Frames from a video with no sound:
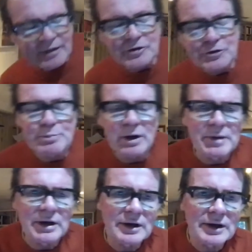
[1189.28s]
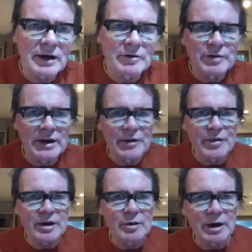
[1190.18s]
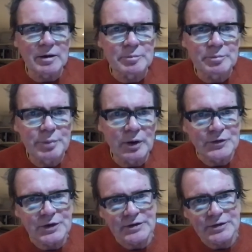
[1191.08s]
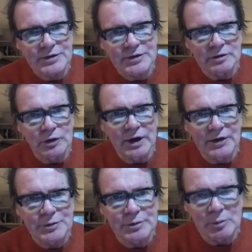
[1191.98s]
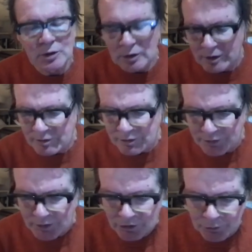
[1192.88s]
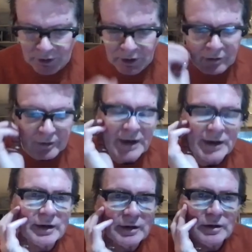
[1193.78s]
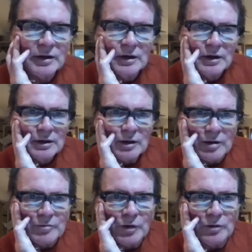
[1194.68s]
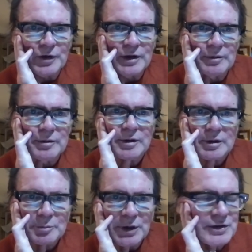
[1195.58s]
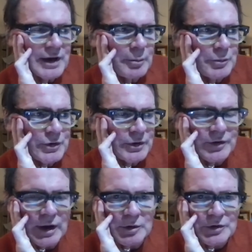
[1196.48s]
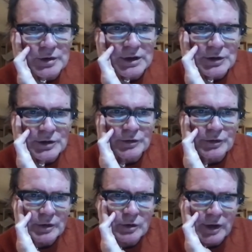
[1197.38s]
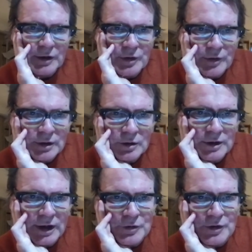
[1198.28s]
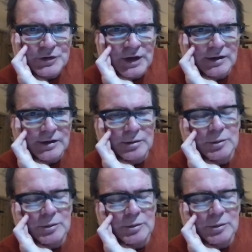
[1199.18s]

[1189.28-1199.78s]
that just made me kind of really think about politics and look into it more and do a lot of reading, and got involved in peace camps and demonstrations and all that sort of thing, going down to the CND